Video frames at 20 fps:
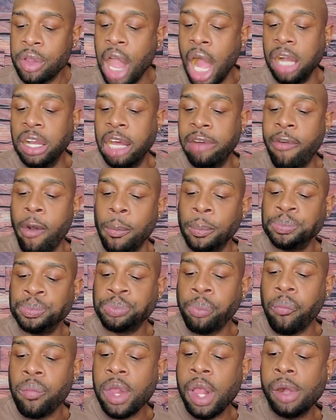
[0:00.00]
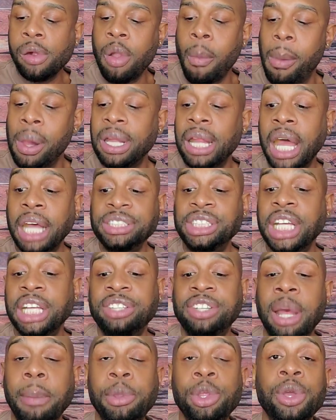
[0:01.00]
I love them. But like I
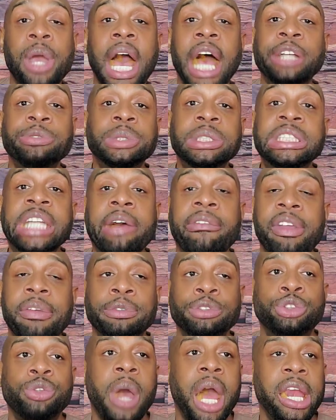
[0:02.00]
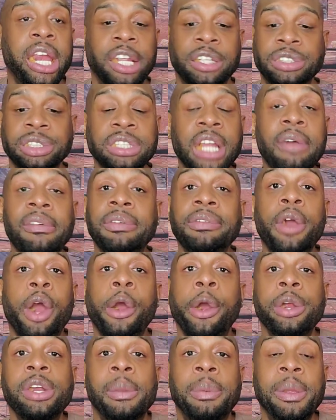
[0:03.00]
said, some of you guys would never even try this. Never even
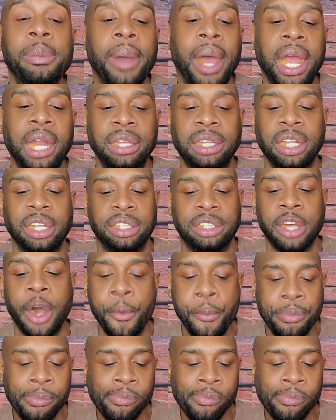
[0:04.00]
heard that people ate this.